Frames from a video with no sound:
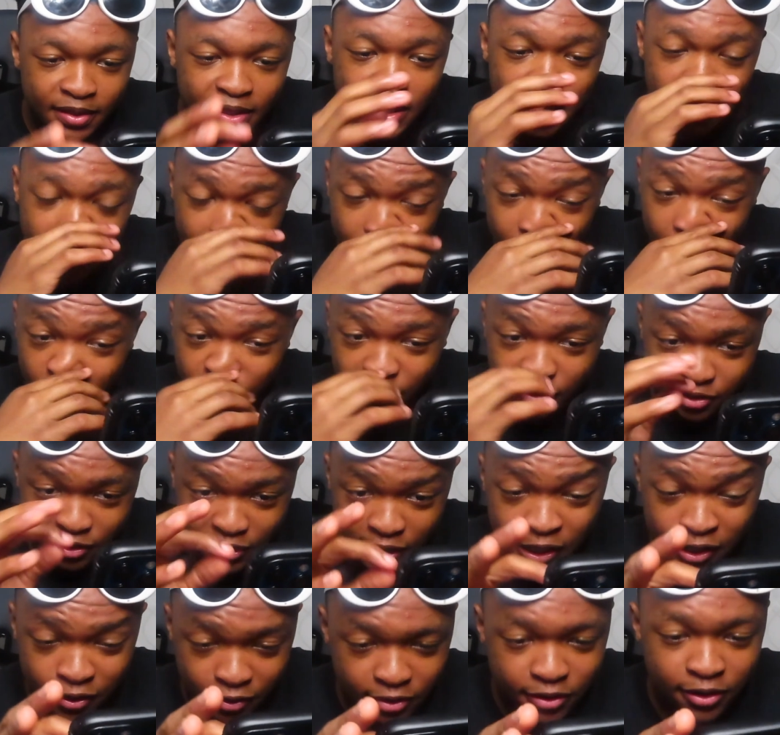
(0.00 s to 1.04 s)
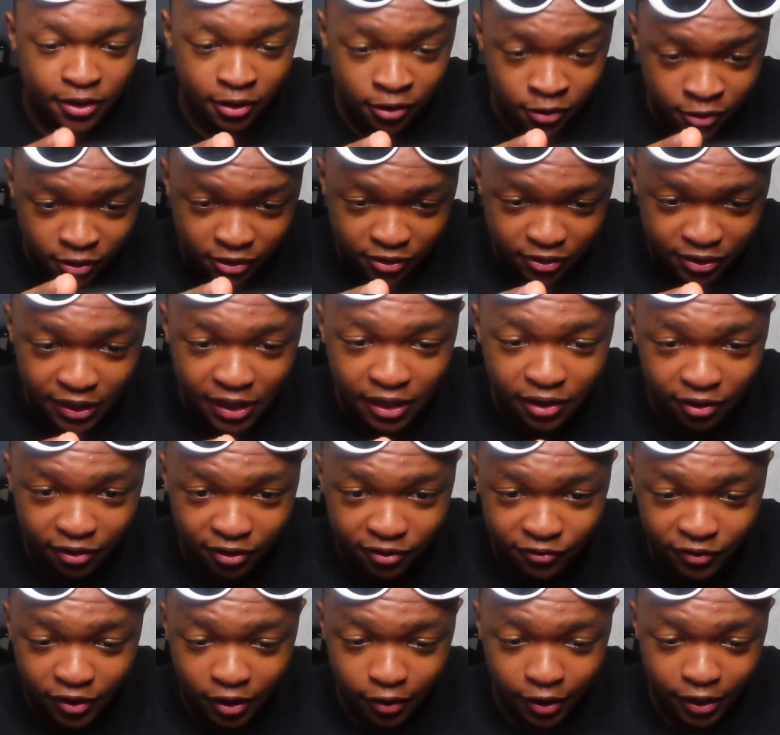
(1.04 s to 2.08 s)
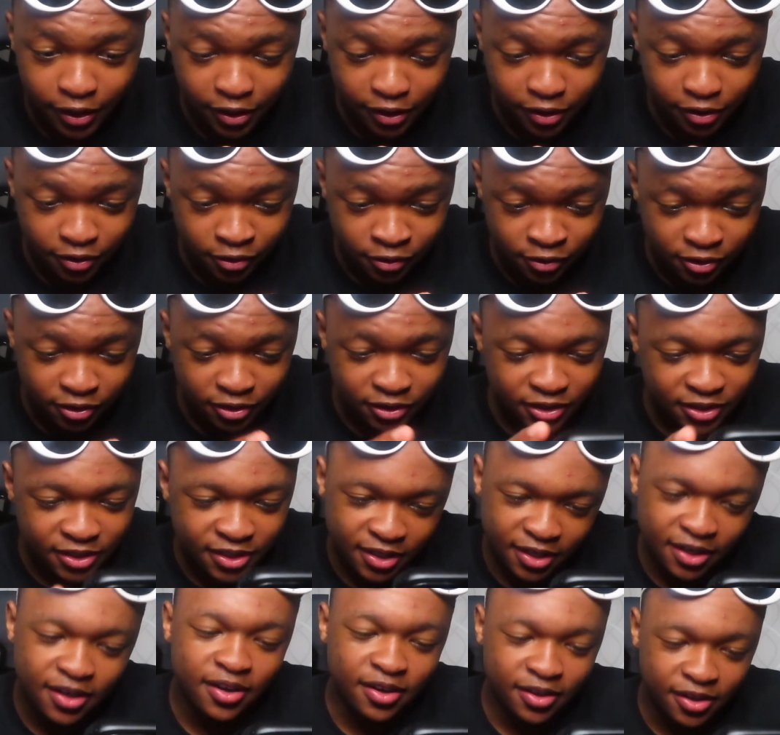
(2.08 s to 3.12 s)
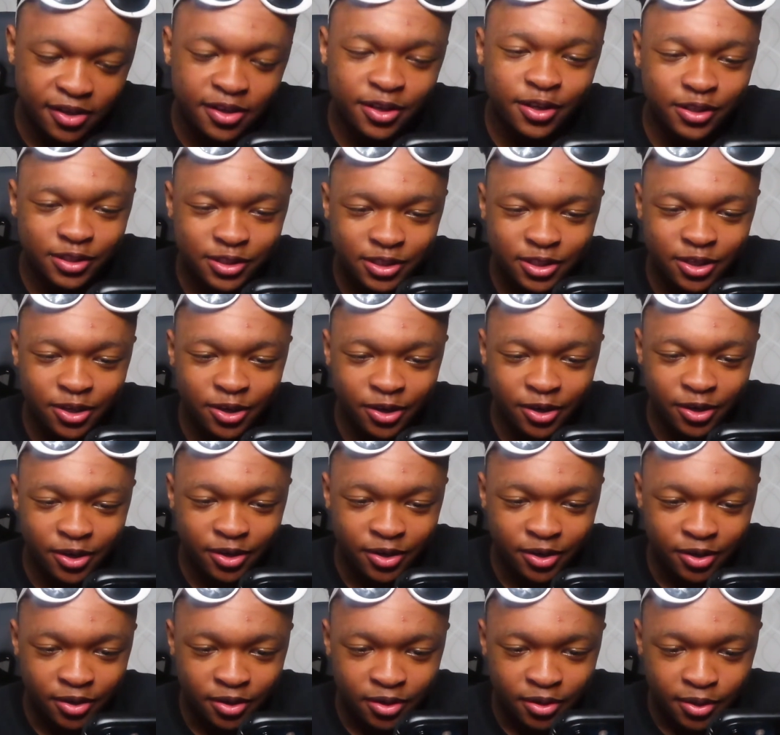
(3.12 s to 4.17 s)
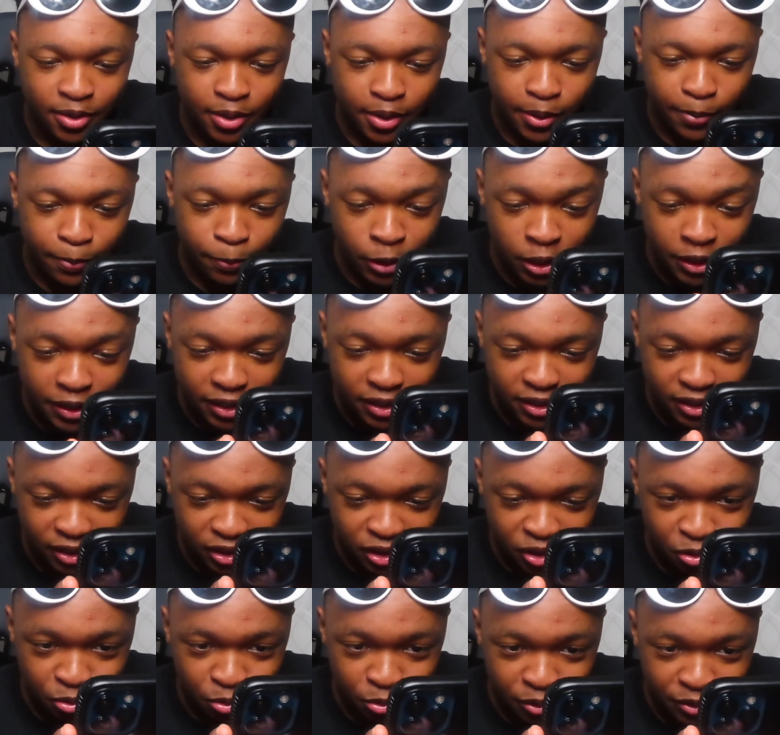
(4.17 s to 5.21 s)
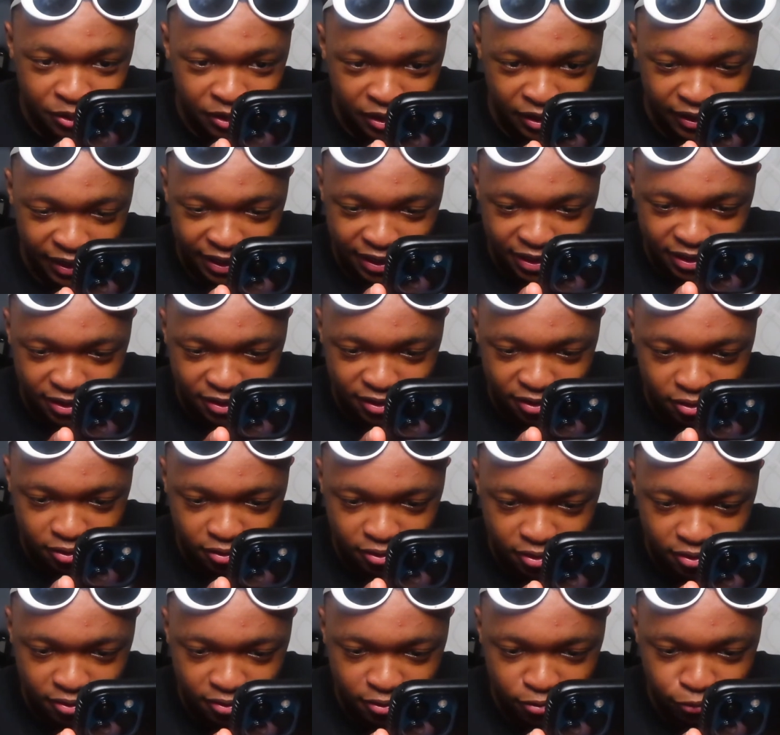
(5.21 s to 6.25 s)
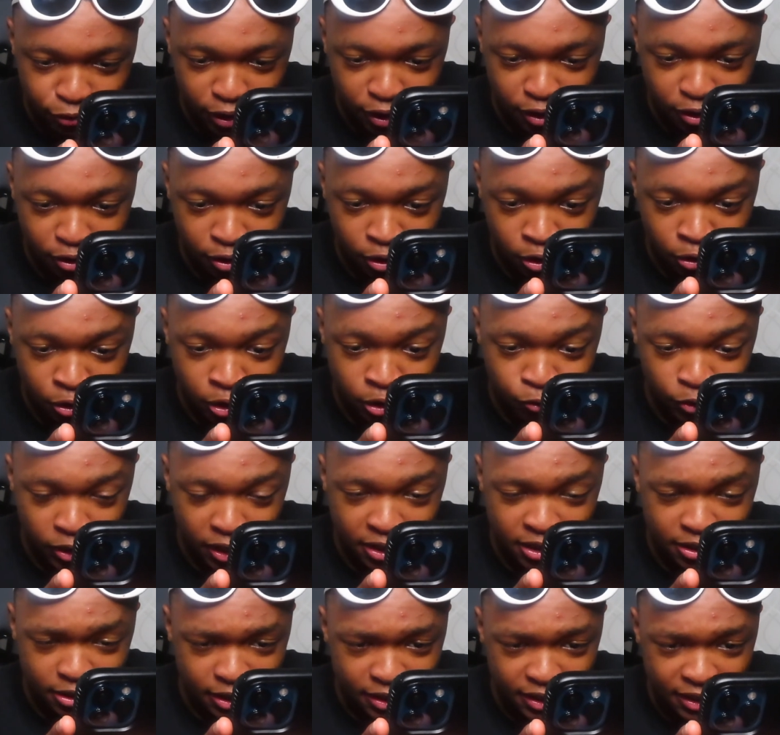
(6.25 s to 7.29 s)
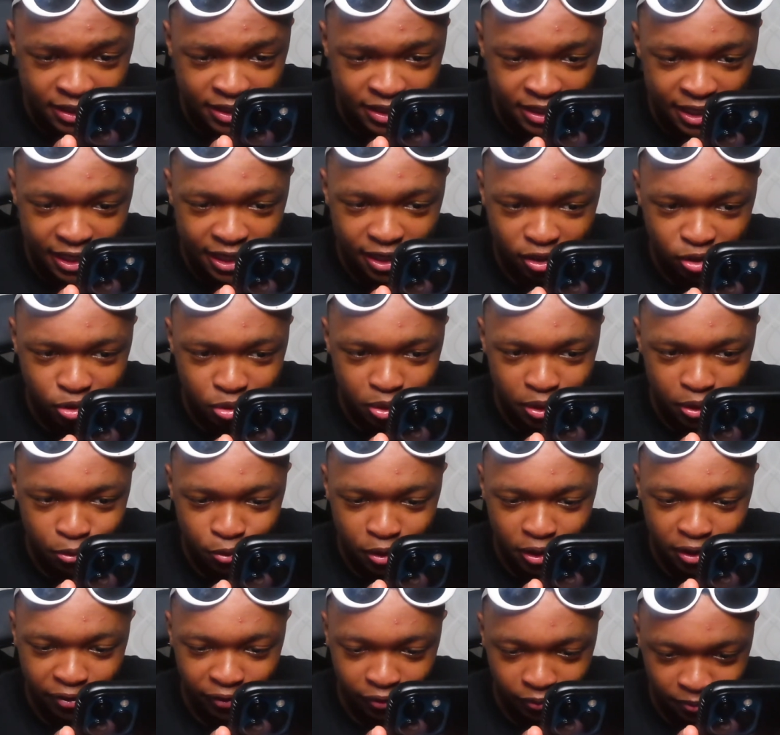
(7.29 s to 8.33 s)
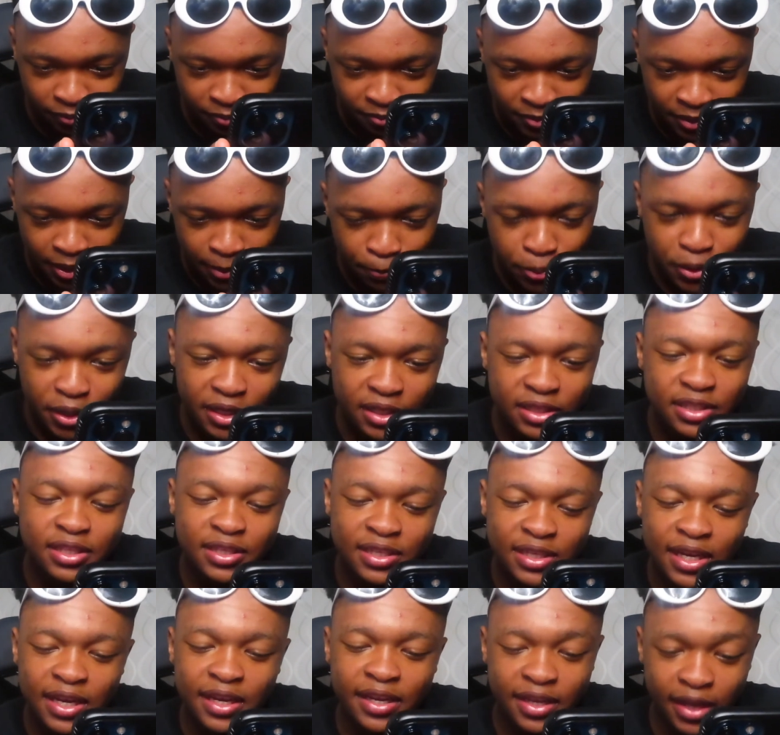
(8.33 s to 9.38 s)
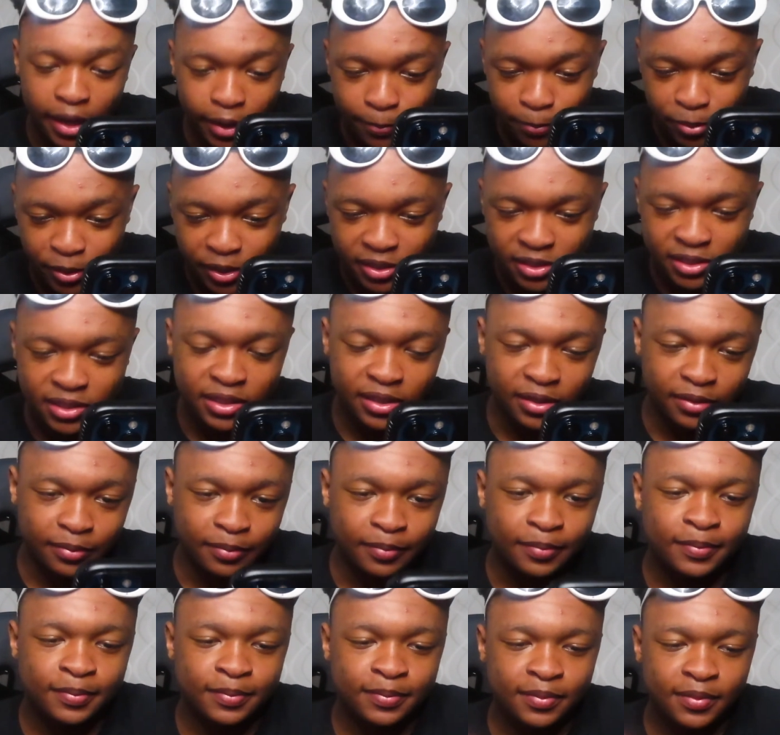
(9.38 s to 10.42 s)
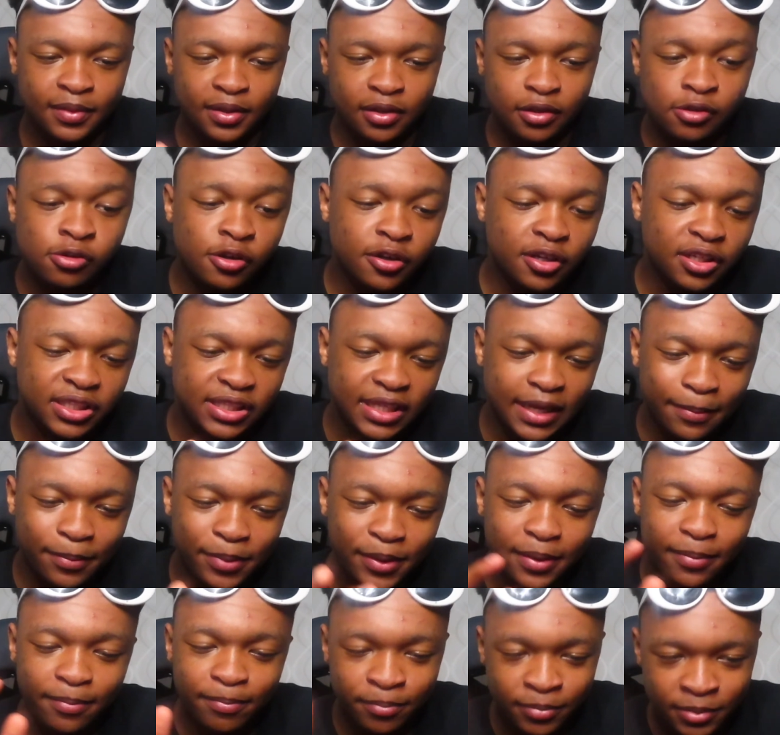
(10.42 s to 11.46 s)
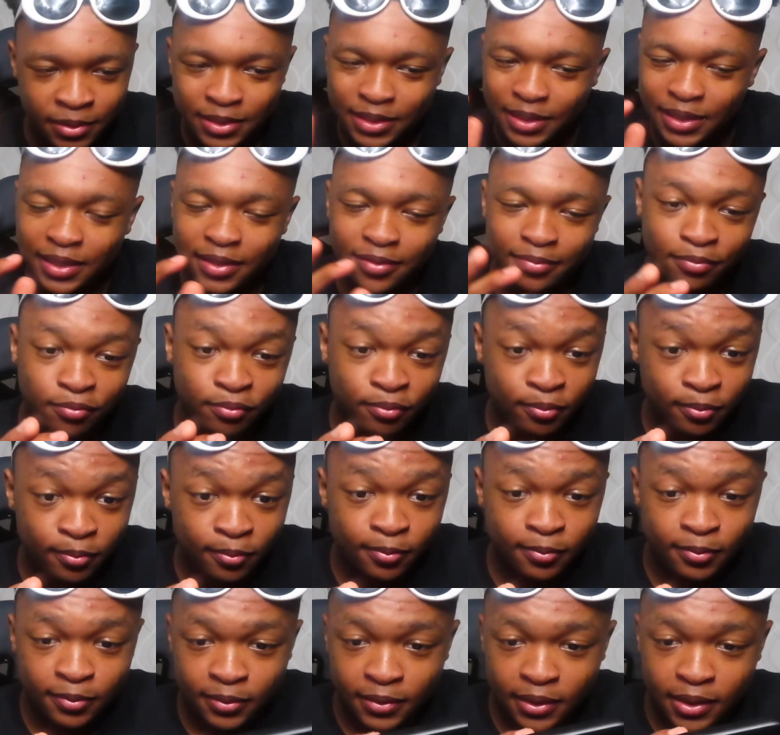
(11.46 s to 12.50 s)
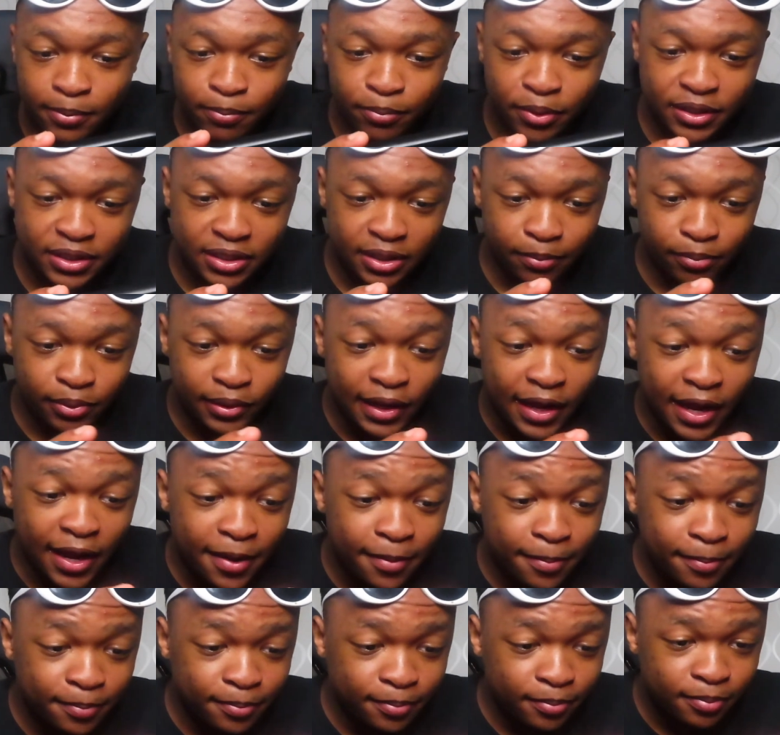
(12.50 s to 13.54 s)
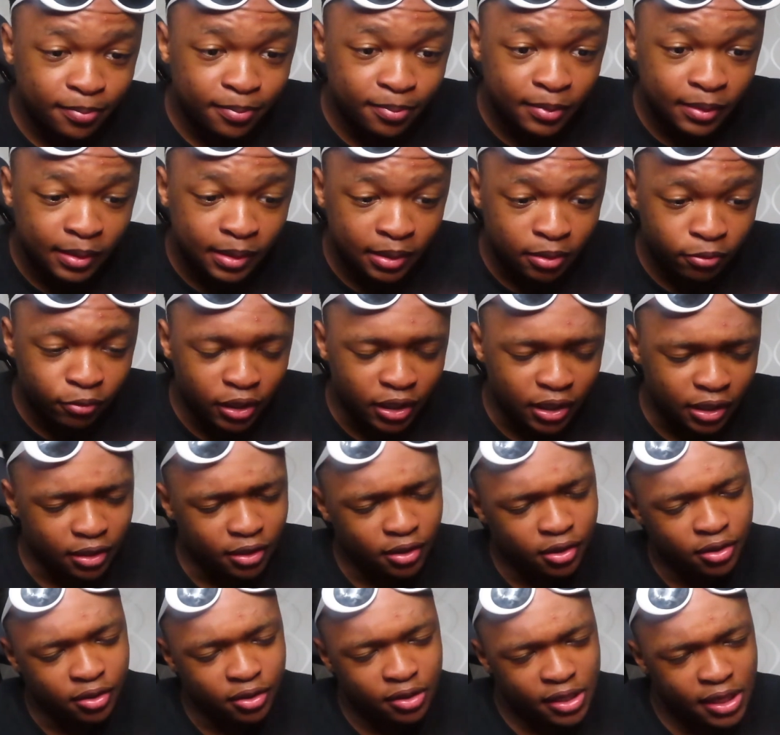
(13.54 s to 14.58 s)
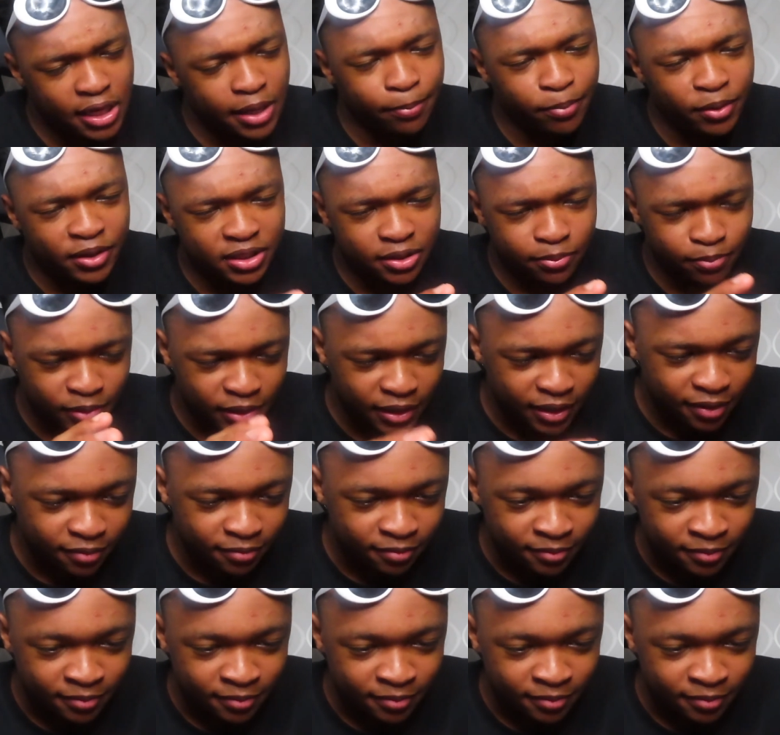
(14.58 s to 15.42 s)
It looks, that, you know what I'm saying? That looks fire right there, you know what I'm saying? Yes sir. Put it to 20, like, wait, no, wait, it's 10 or 20, one of them. Put it to 10, yeah, put it to 10. You know what I'm saying? Put it to 10, press apply. Wait, hold on, yeah, press apply.